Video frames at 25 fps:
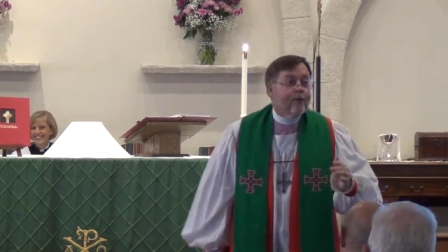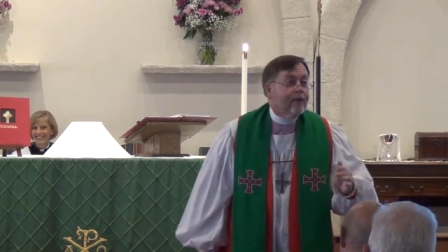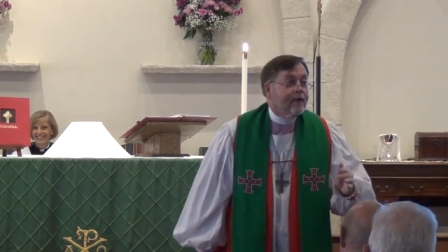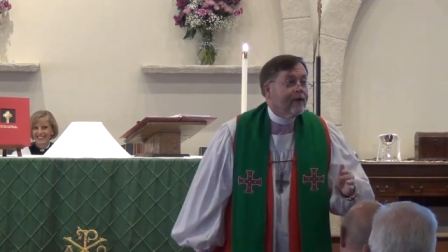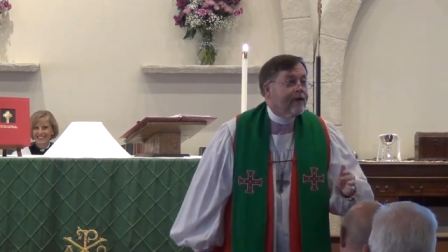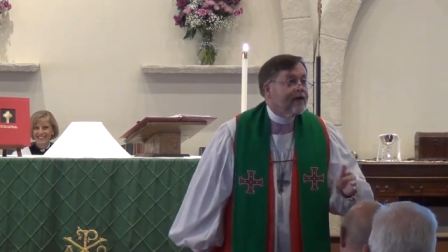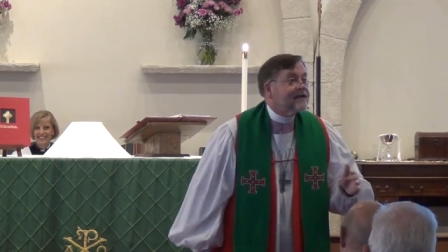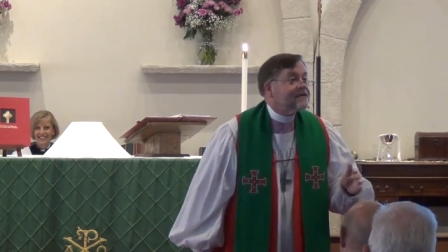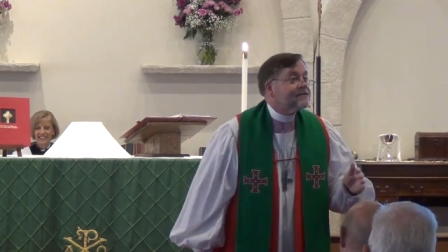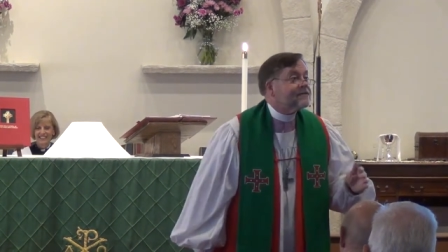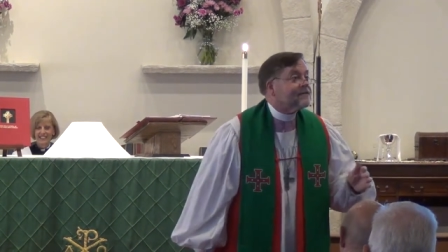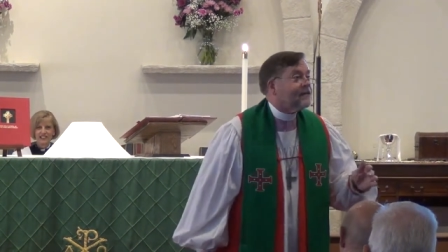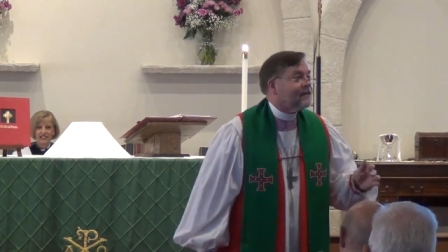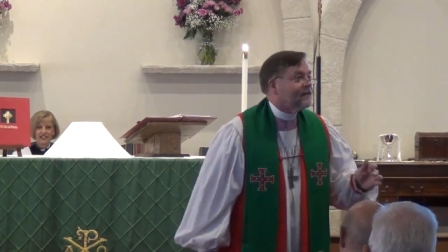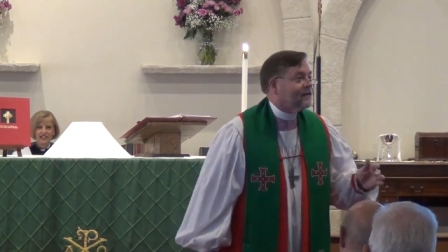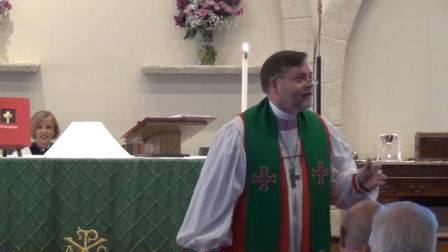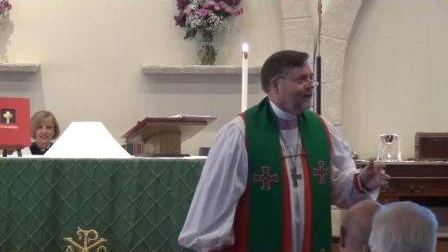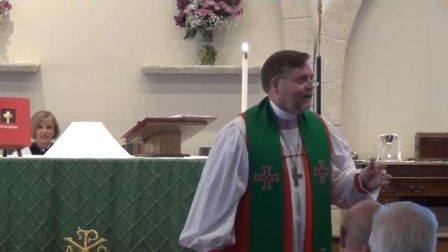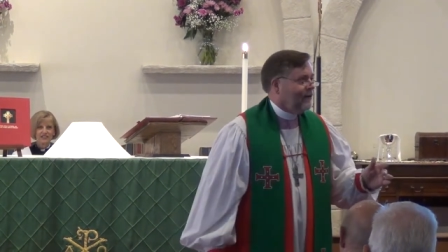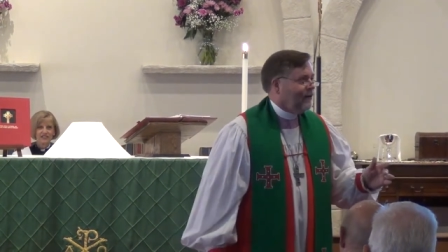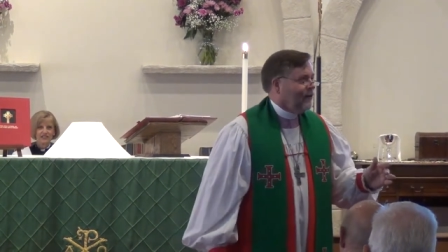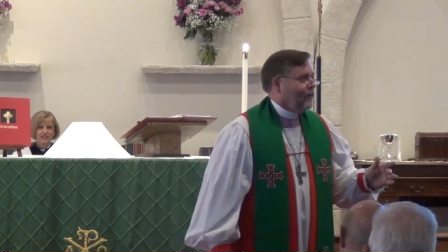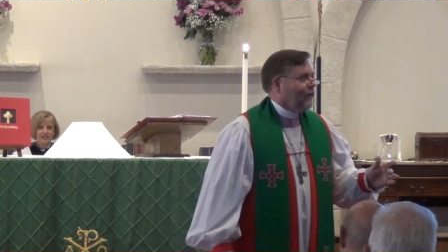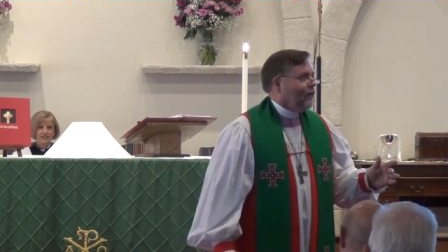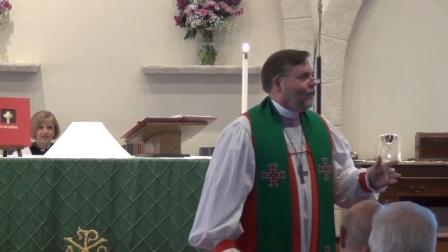he said,
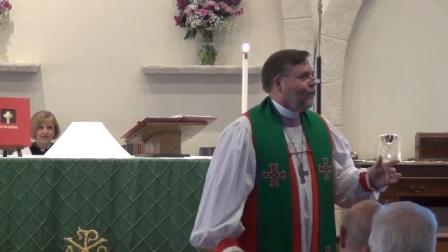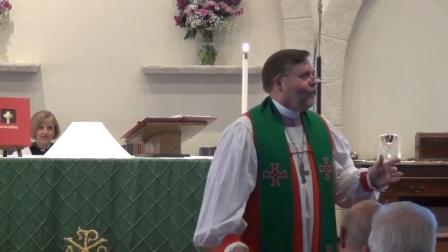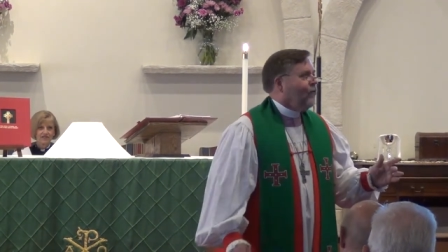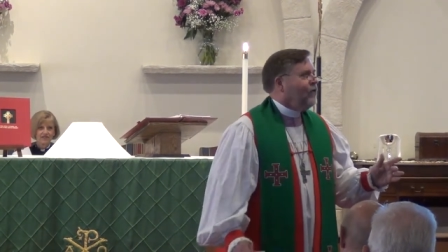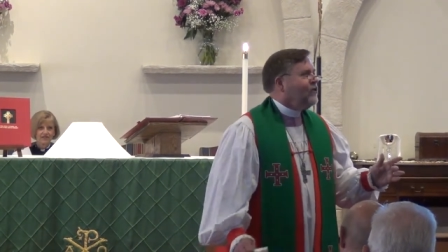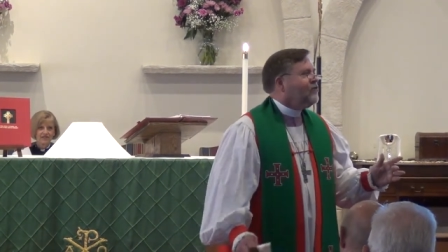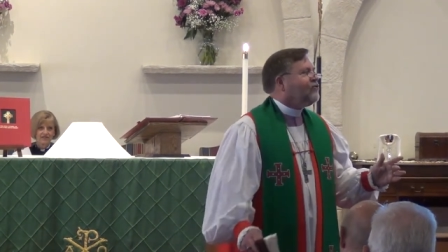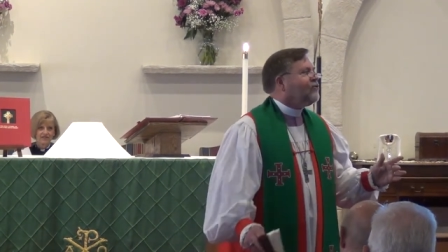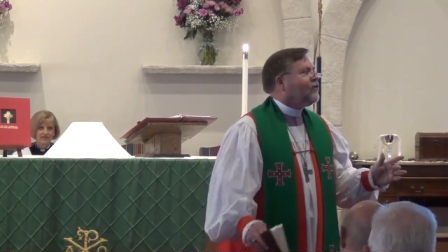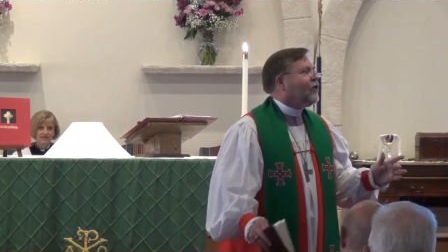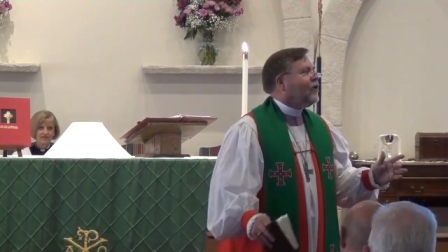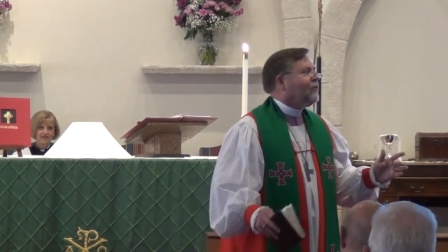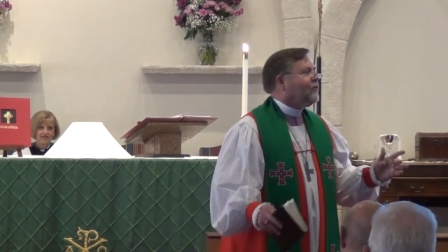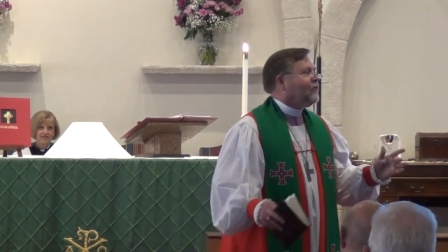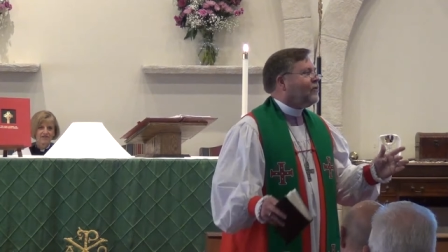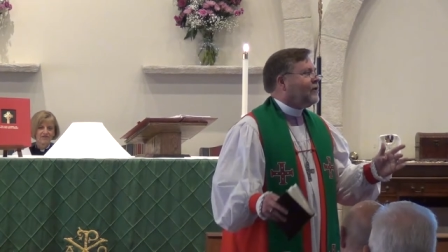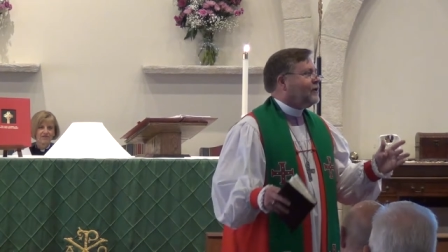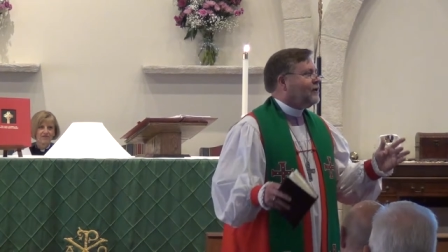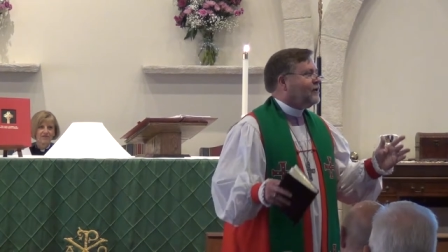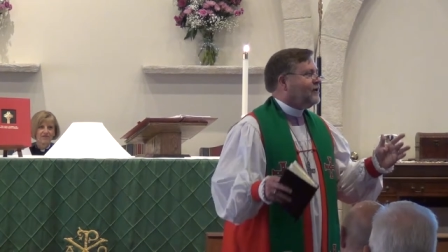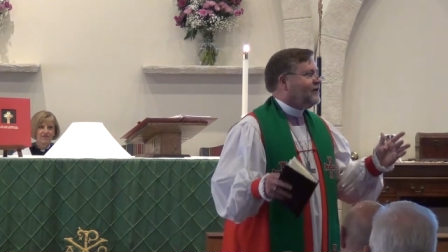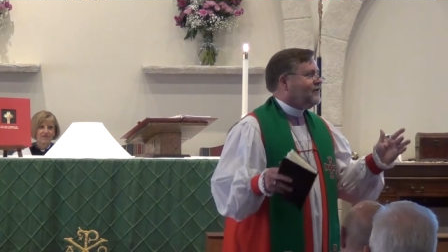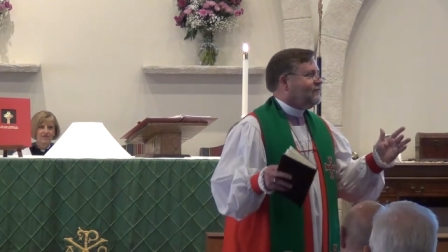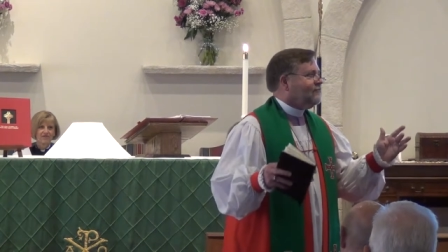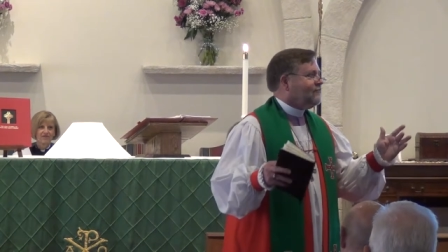we thought we'd
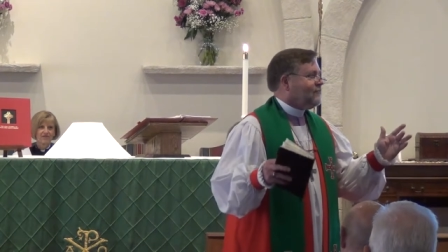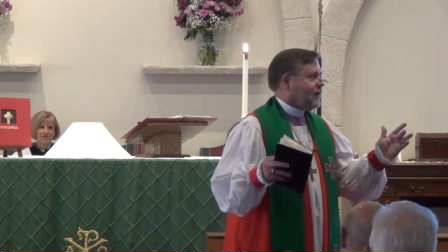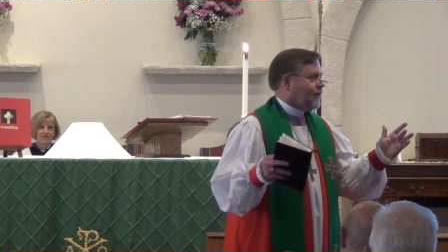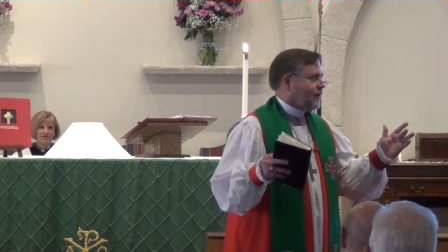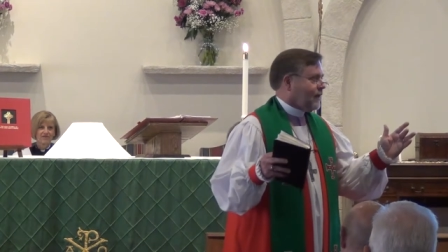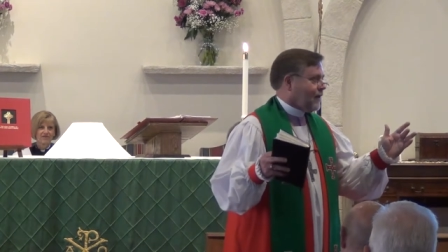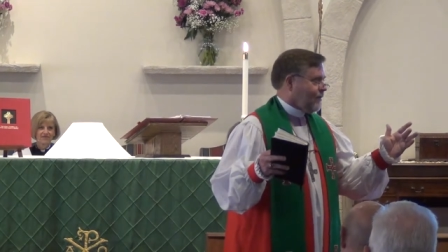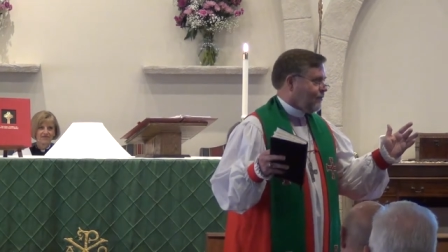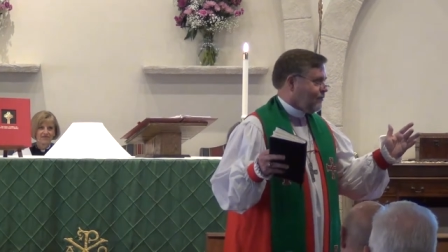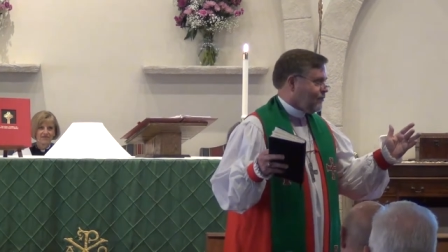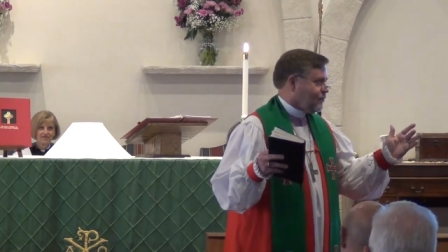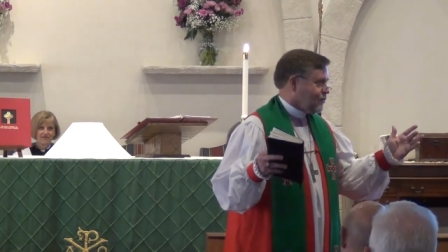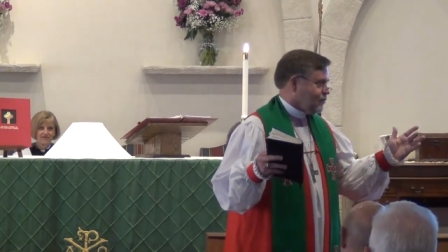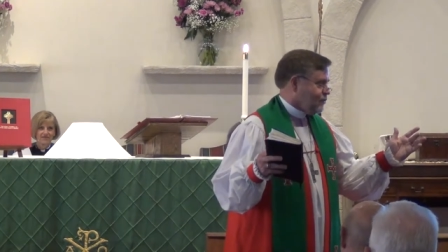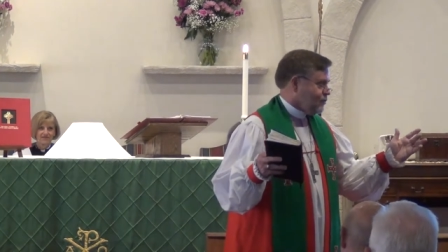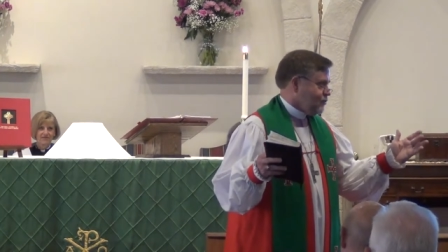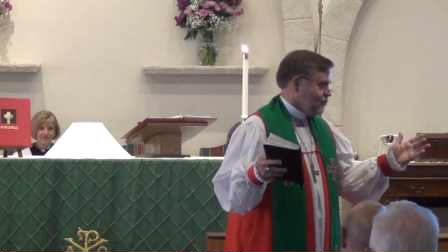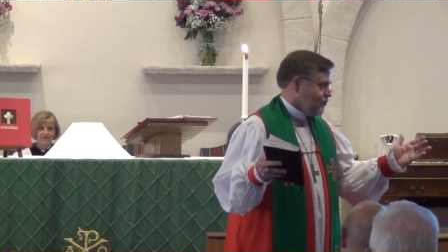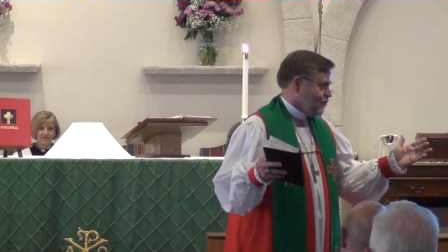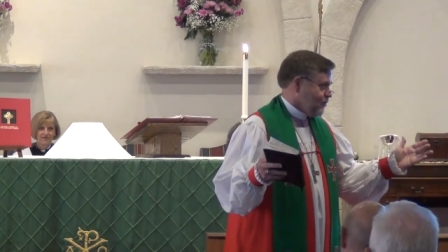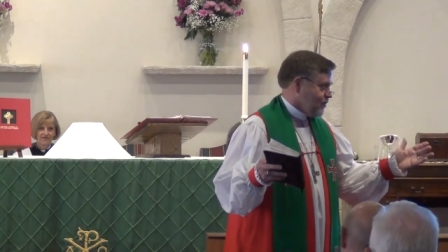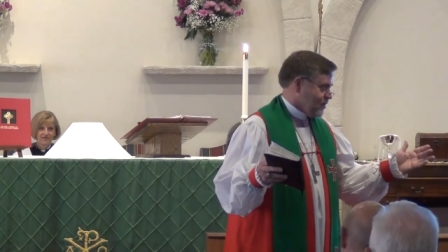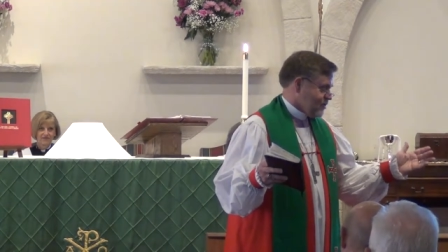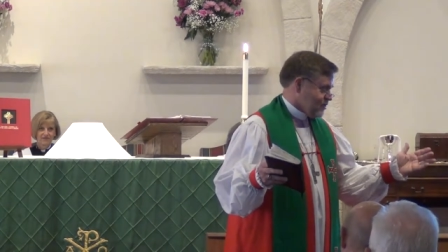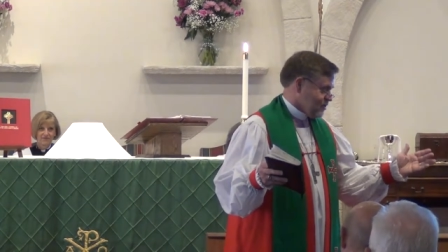leave that up to
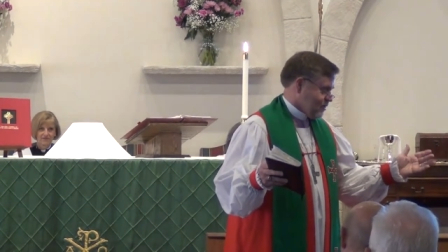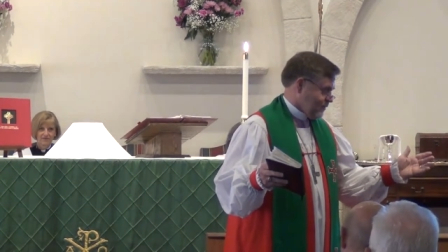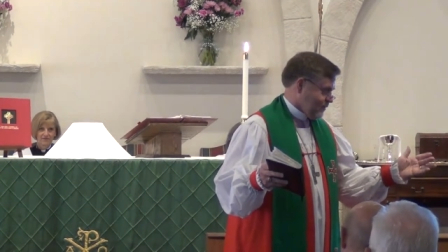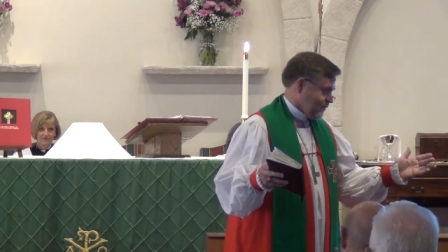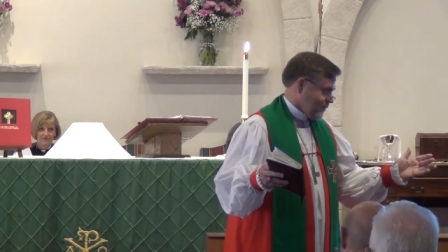you, Bishop.